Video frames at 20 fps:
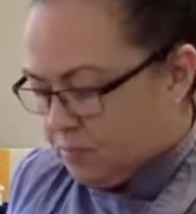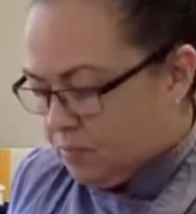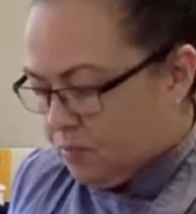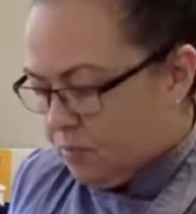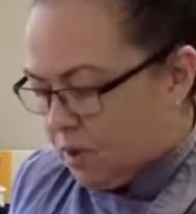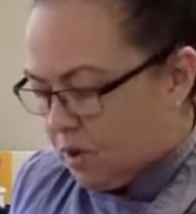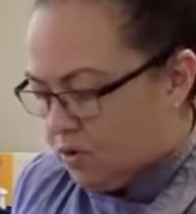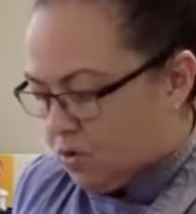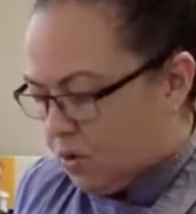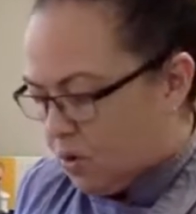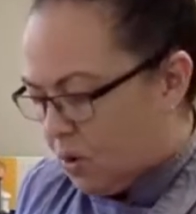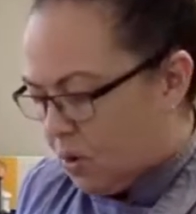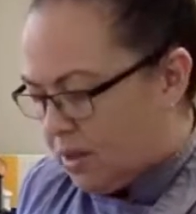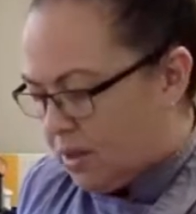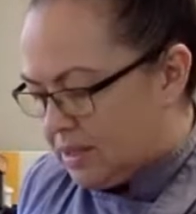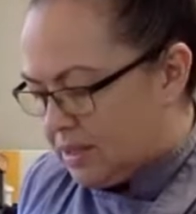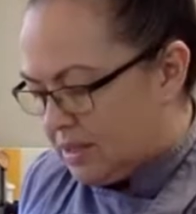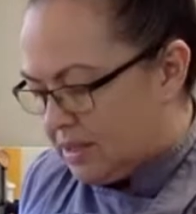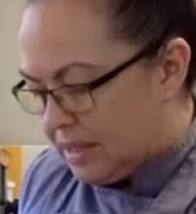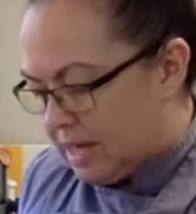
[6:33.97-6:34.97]
So all
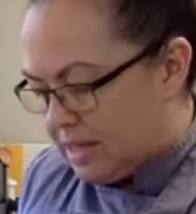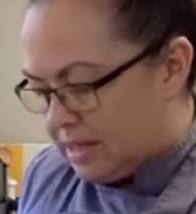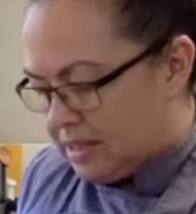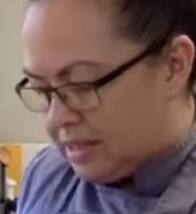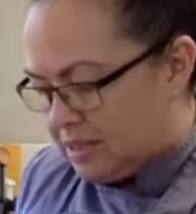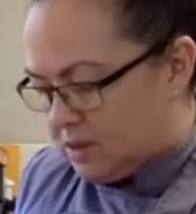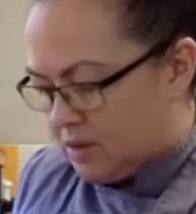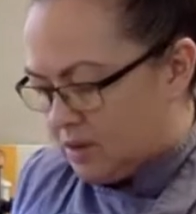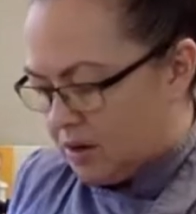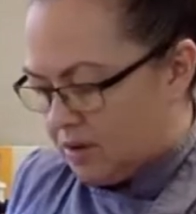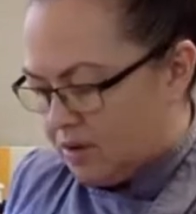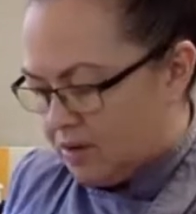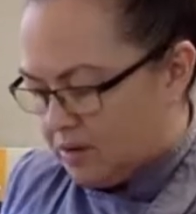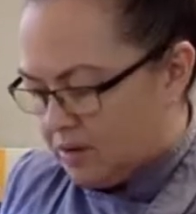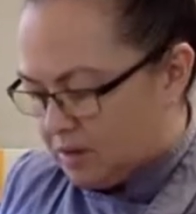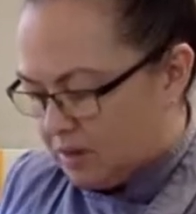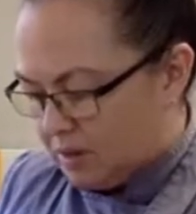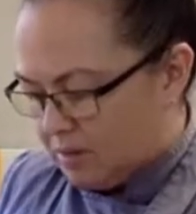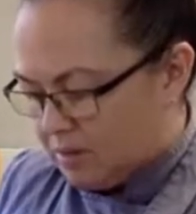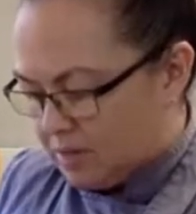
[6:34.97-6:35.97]
the slices are the
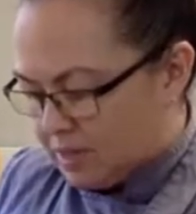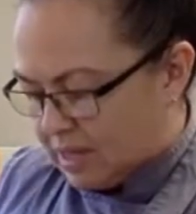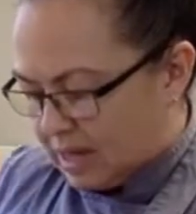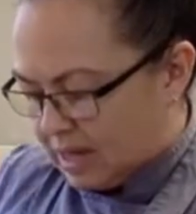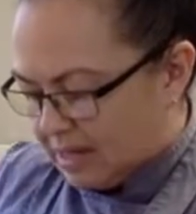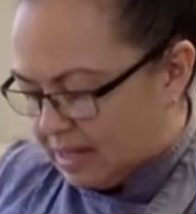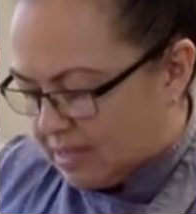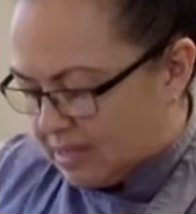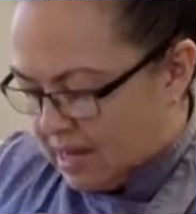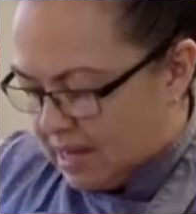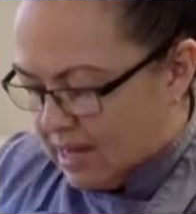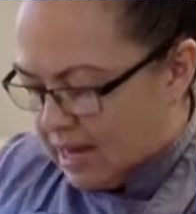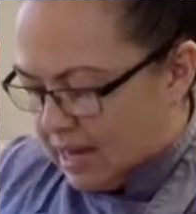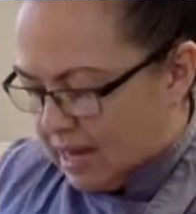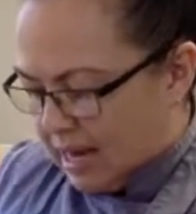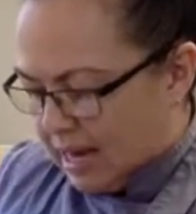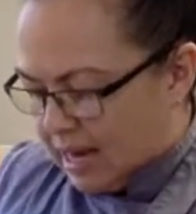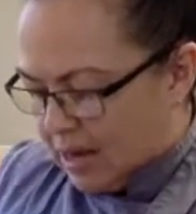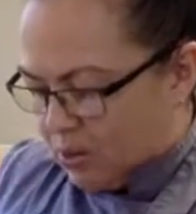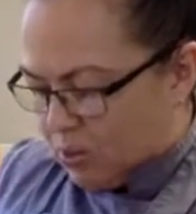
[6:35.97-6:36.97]
same size.
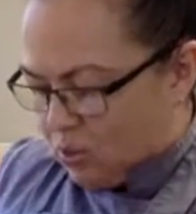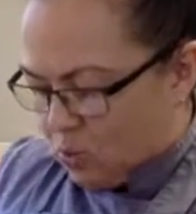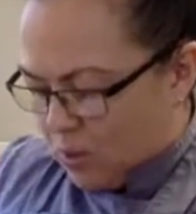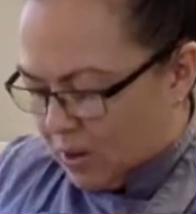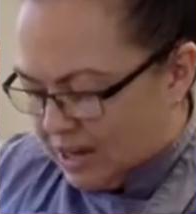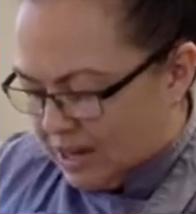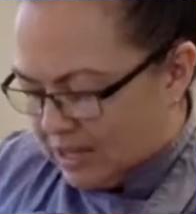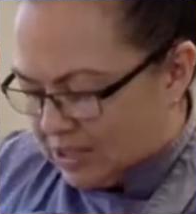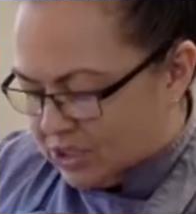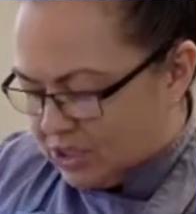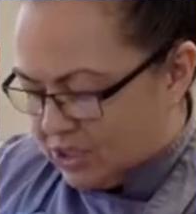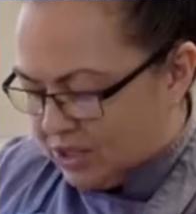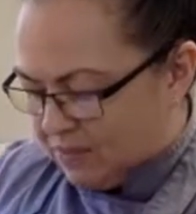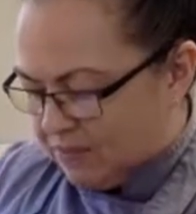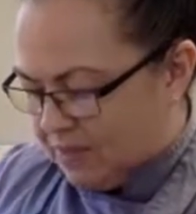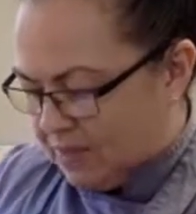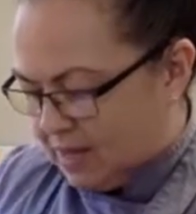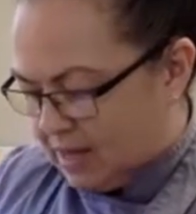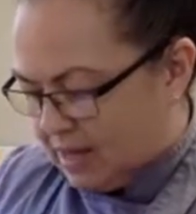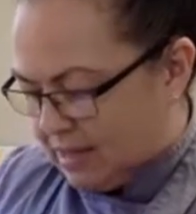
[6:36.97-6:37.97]
How do I
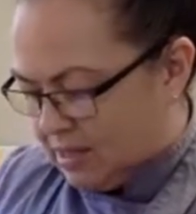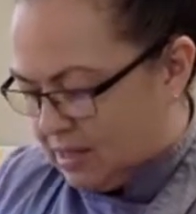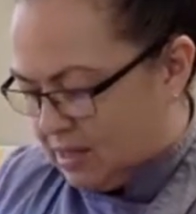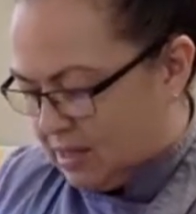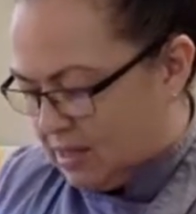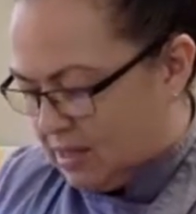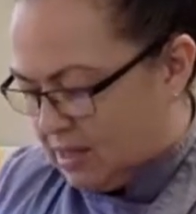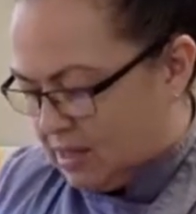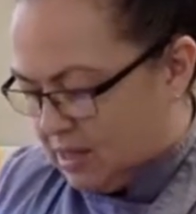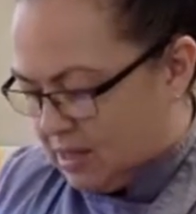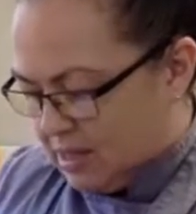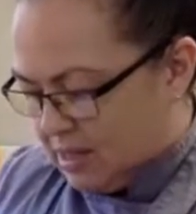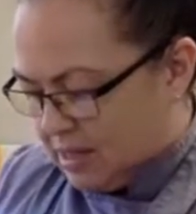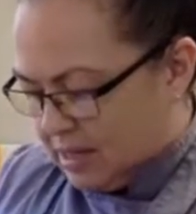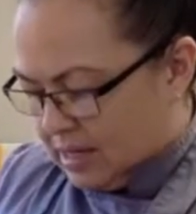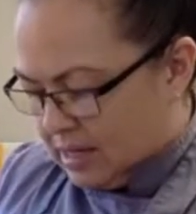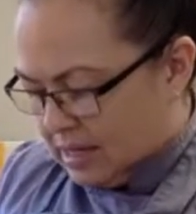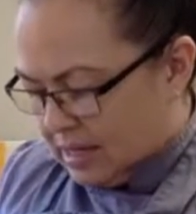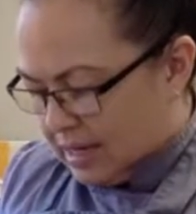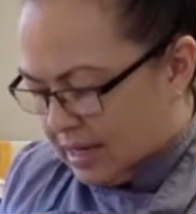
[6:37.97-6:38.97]
achieve that?
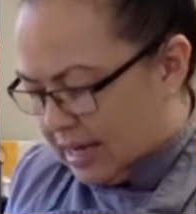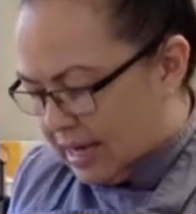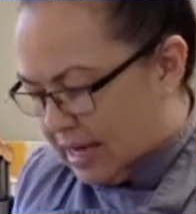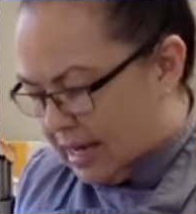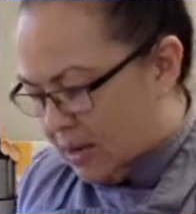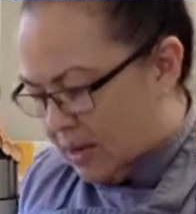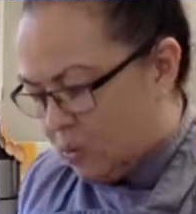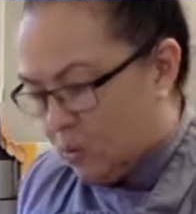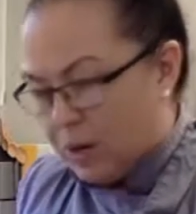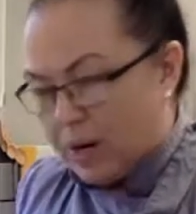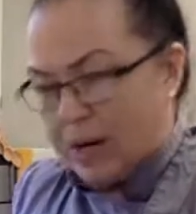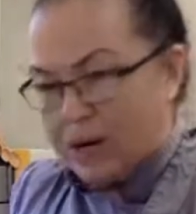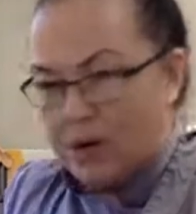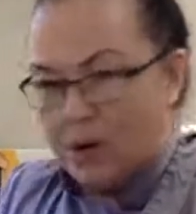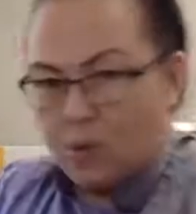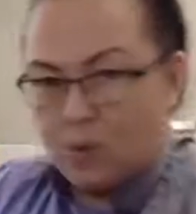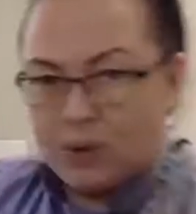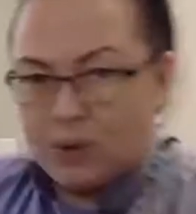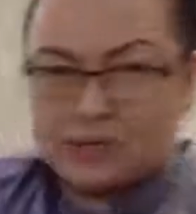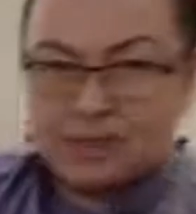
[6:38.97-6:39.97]
What I
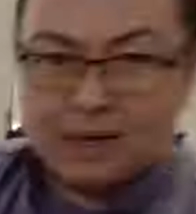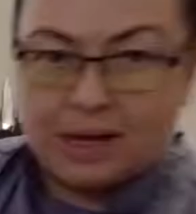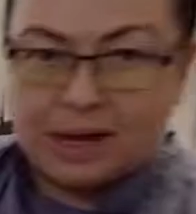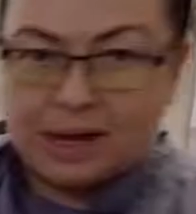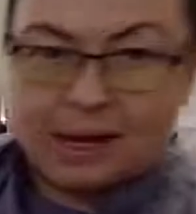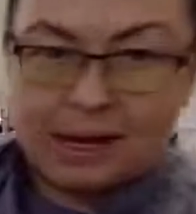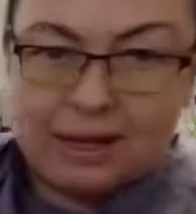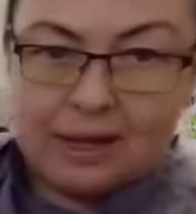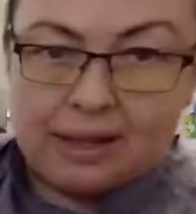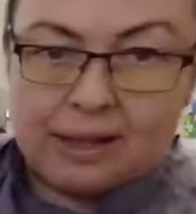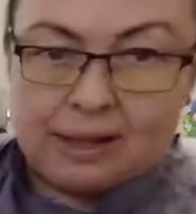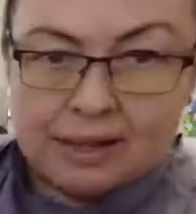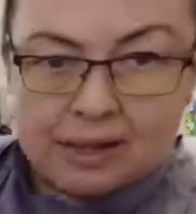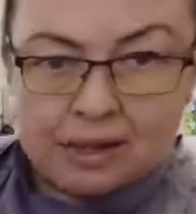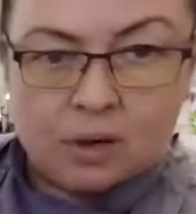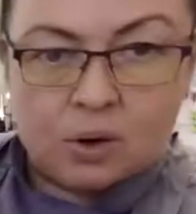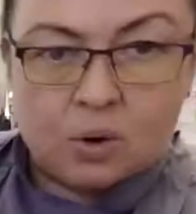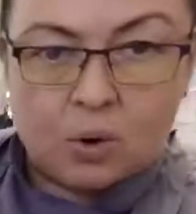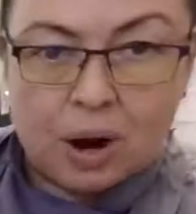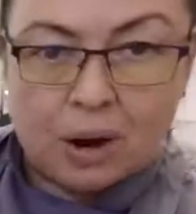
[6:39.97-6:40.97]
always say,
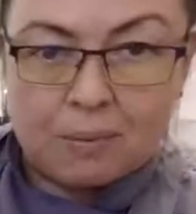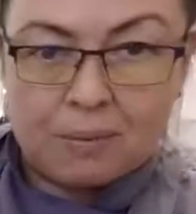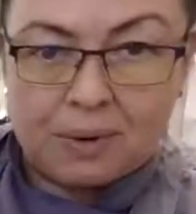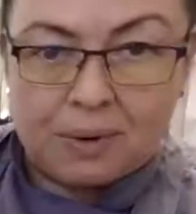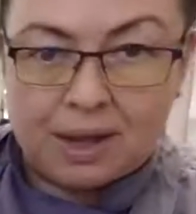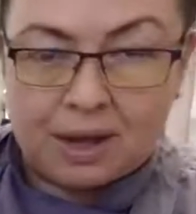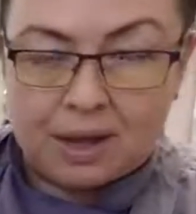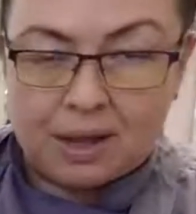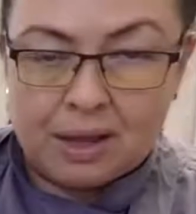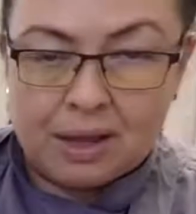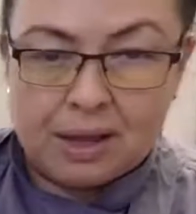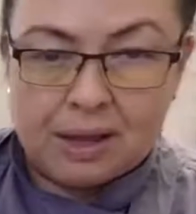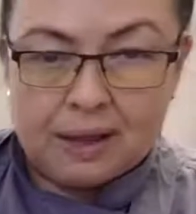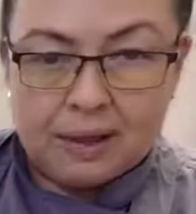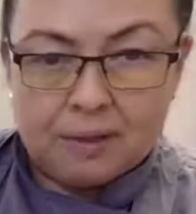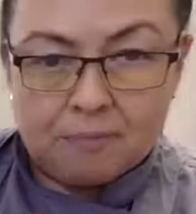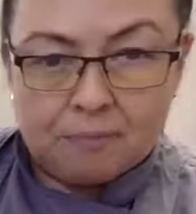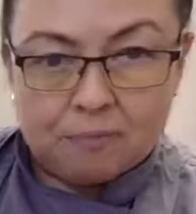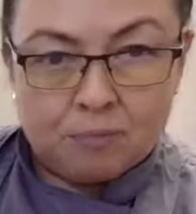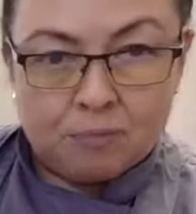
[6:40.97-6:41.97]

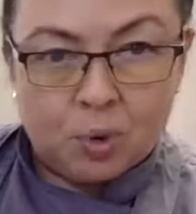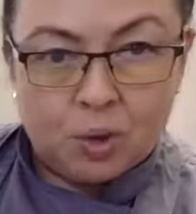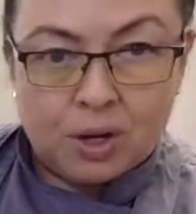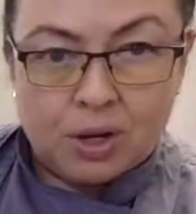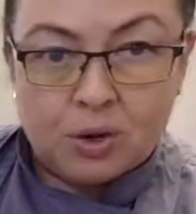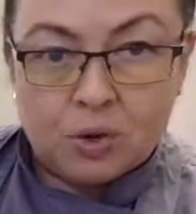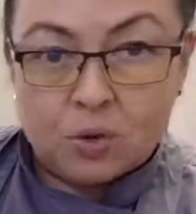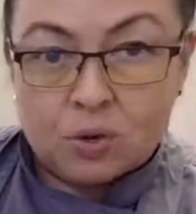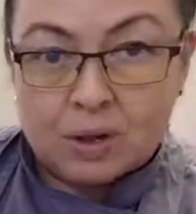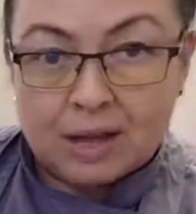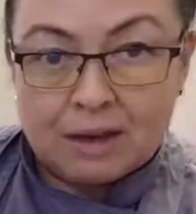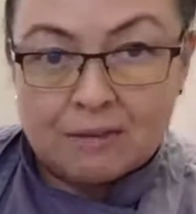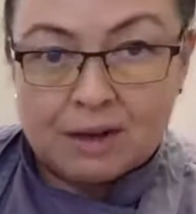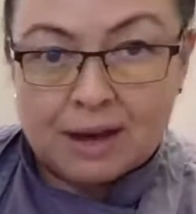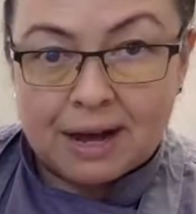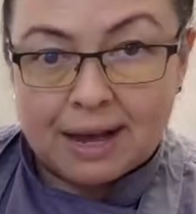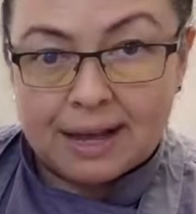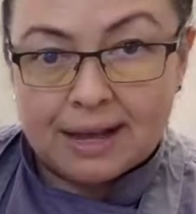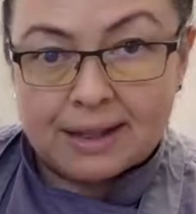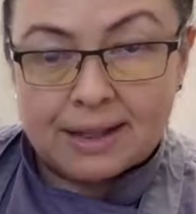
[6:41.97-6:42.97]
putting your left
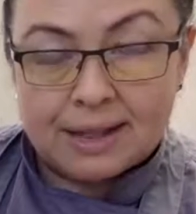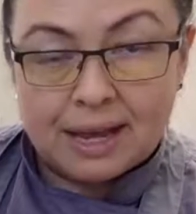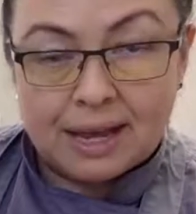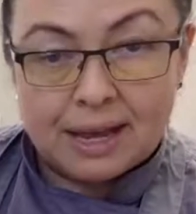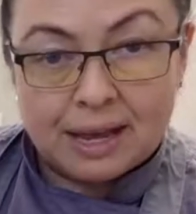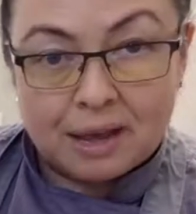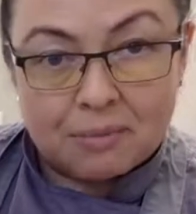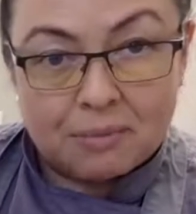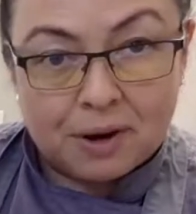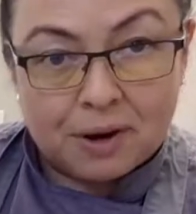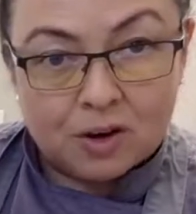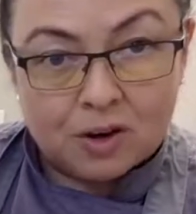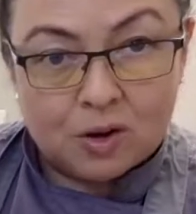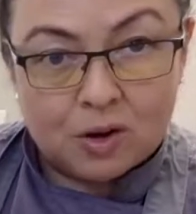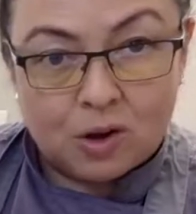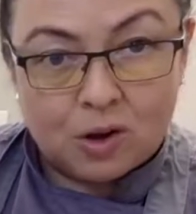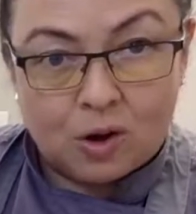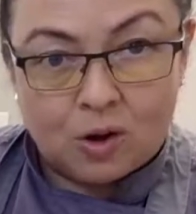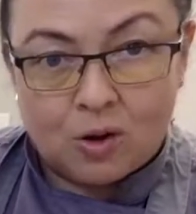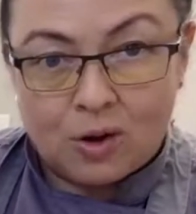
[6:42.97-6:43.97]
hand like a bear
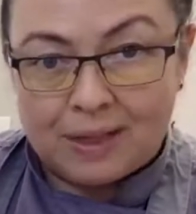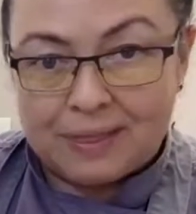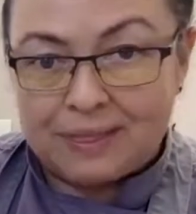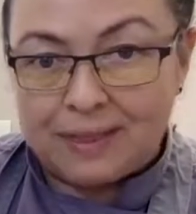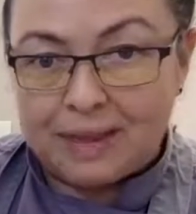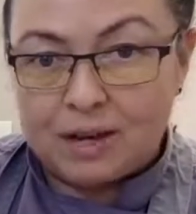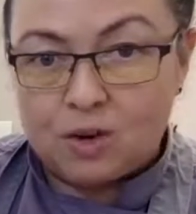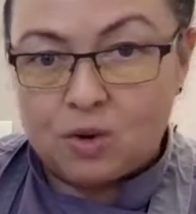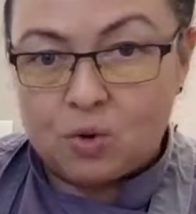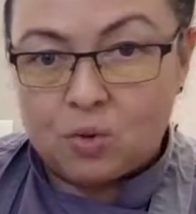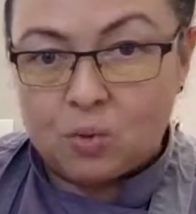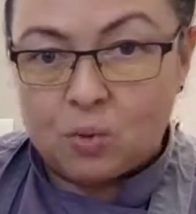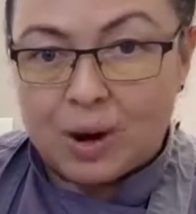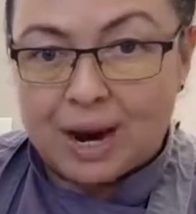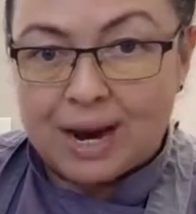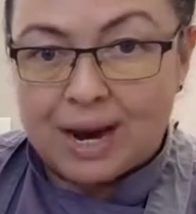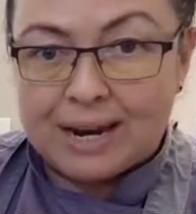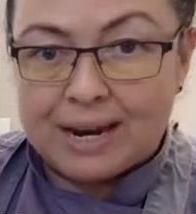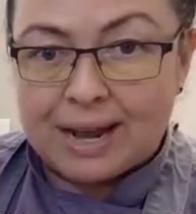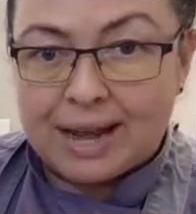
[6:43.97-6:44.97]
claw, and then your
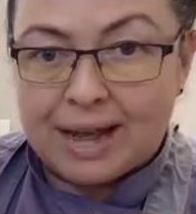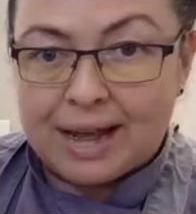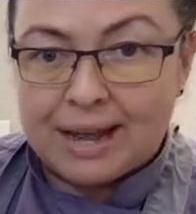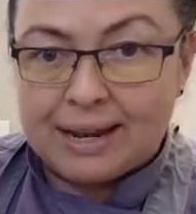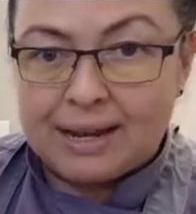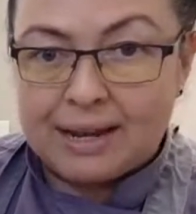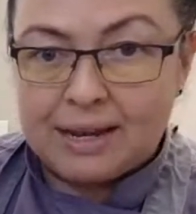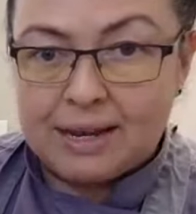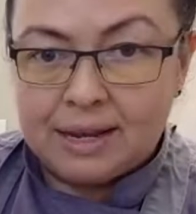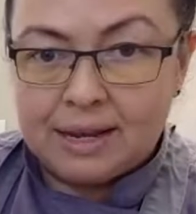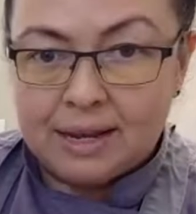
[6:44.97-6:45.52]
right hand